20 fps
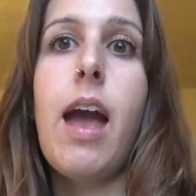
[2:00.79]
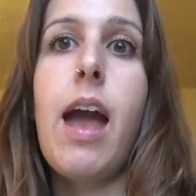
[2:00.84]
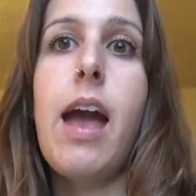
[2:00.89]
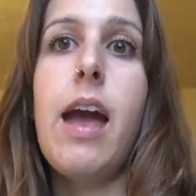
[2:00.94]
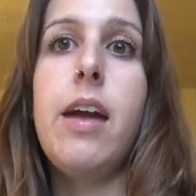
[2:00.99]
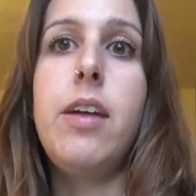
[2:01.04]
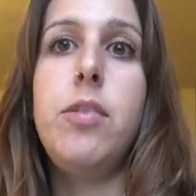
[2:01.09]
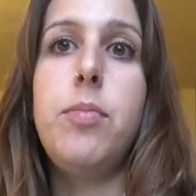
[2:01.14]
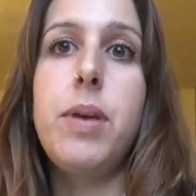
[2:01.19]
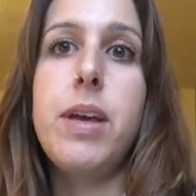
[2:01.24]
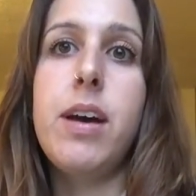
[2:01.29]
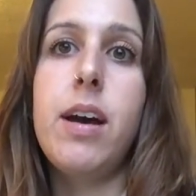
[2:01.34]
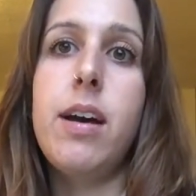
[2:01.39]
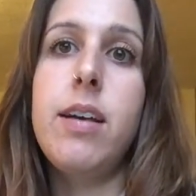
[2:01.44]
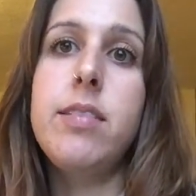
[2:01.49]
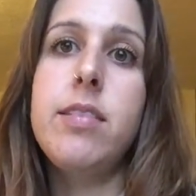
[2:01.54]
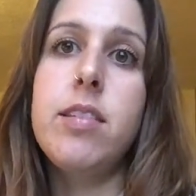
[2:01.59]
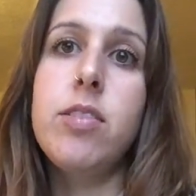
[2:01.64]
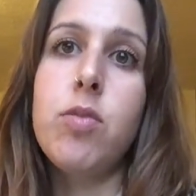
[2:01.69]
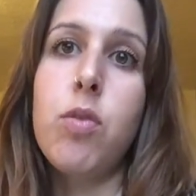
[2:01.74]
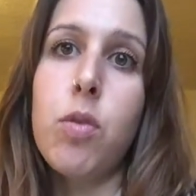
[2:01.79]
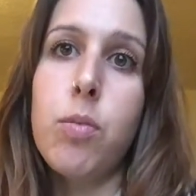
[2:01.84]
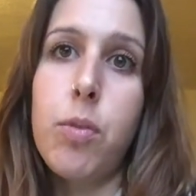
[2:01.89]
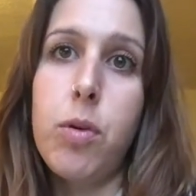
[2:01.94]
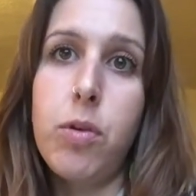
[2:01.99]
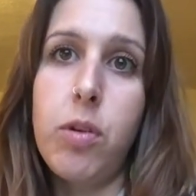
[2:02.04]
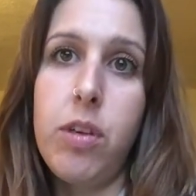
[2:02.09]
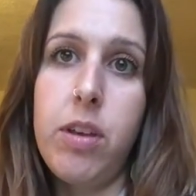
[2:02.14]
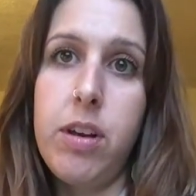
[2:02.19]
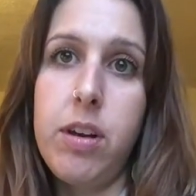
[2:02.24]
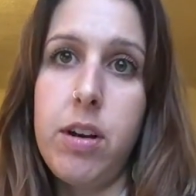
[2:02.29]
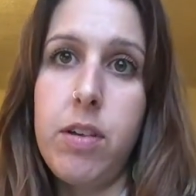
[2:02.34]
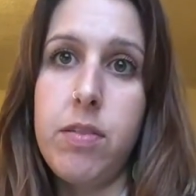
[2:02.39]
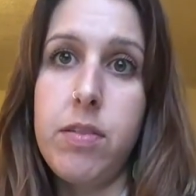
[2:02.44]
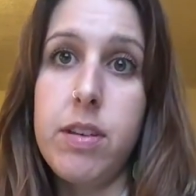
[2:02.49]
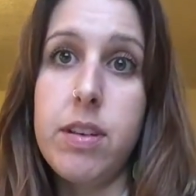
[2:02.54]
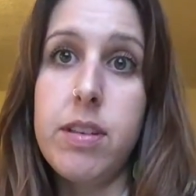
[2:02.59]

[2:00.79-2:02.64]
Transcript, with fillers: and because it's hormonal in and of